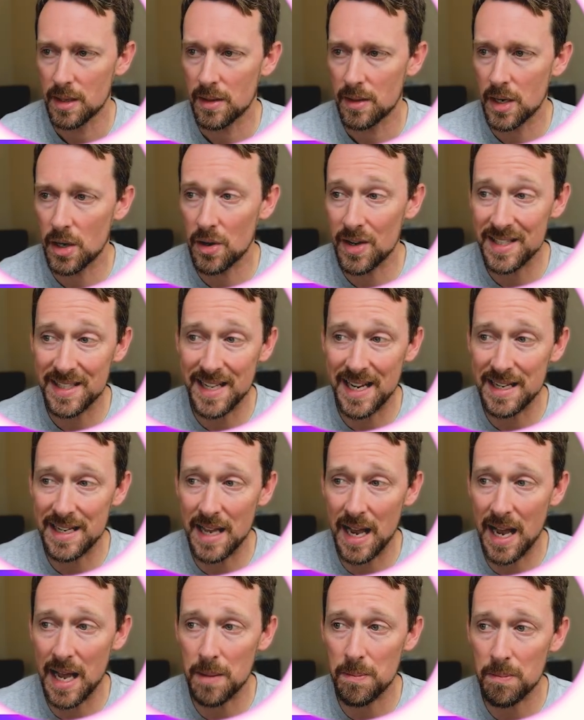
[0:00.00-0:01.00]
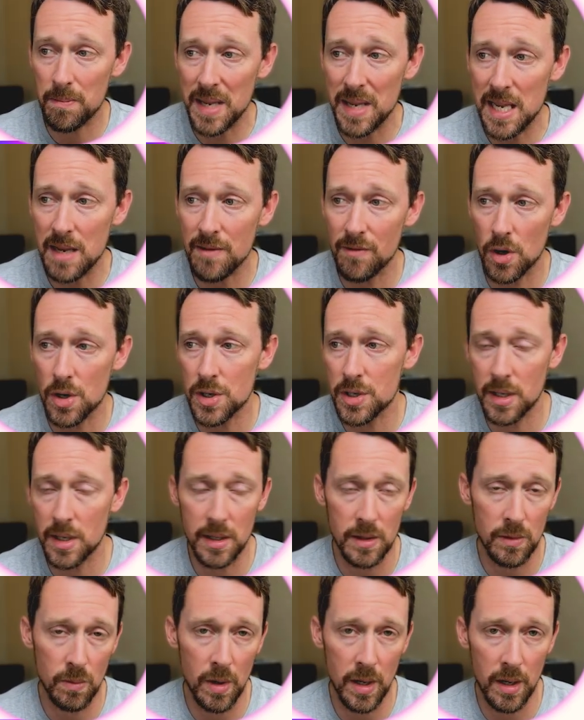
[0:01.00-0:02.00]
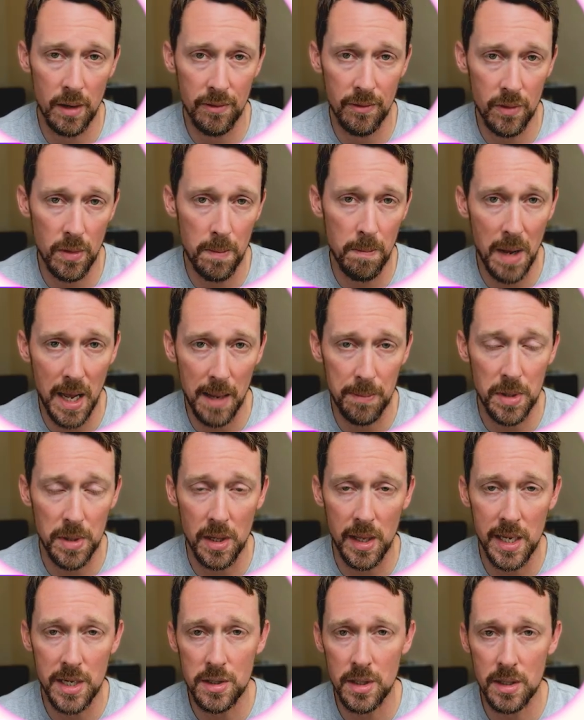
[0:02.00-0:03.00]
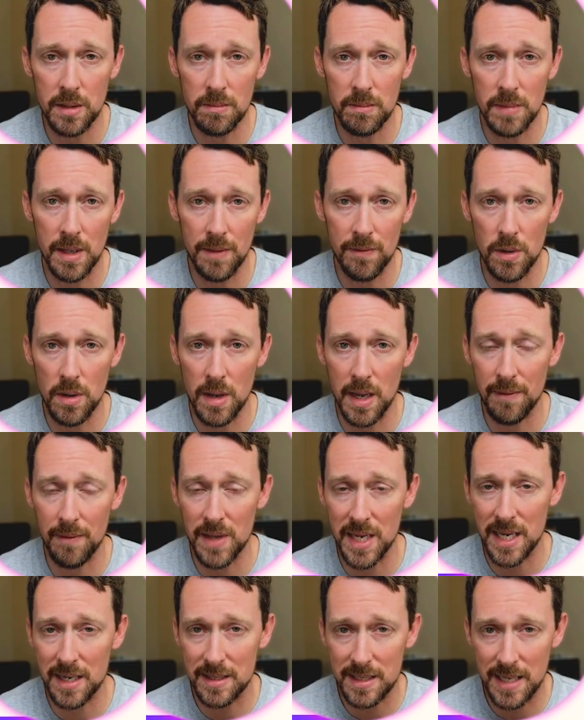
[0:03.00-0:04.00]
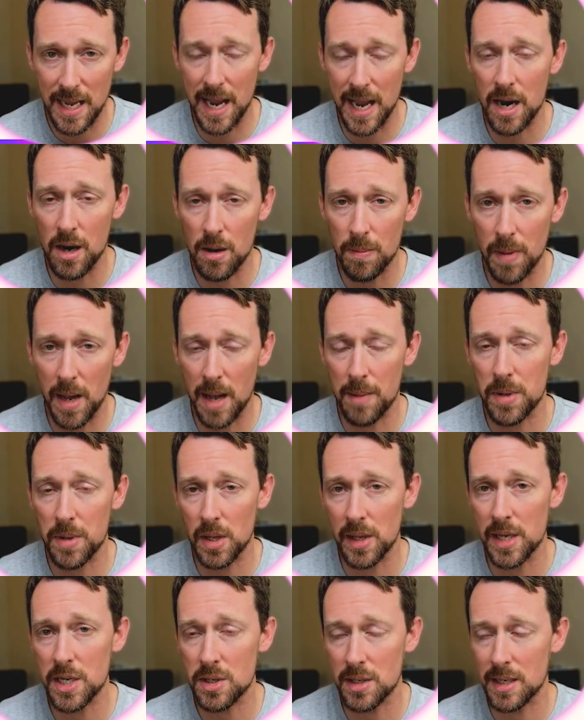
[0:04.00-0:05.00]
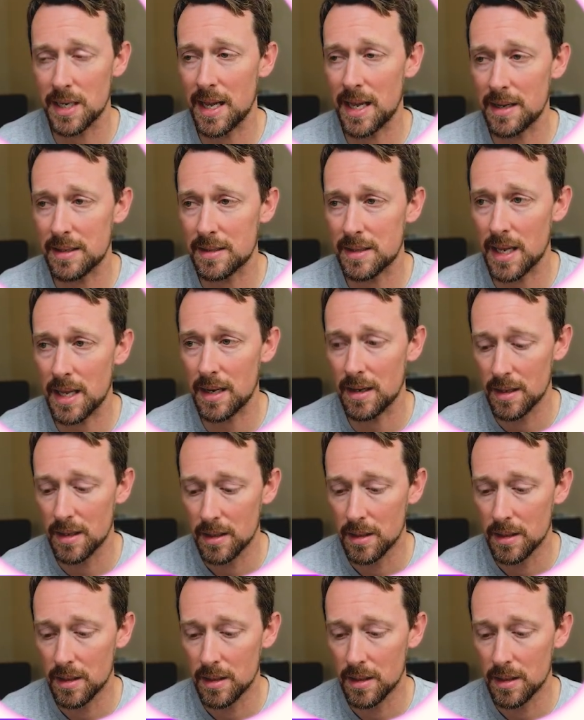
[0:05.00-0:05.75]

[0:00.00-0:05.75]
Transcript: There is a .P version as well for population if you have the entire population data set.